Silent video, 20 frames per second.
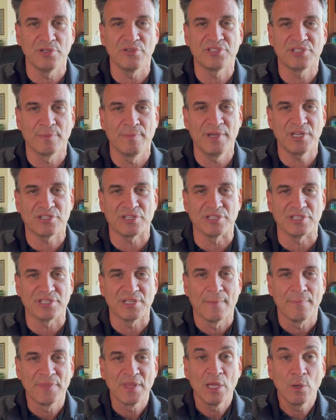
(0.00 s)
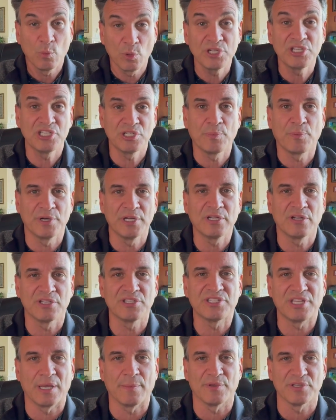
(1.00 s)
submissions, which is a pretty good
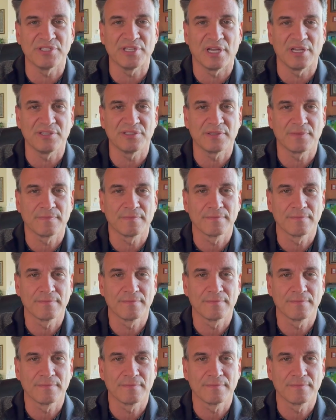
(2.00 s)
sample size.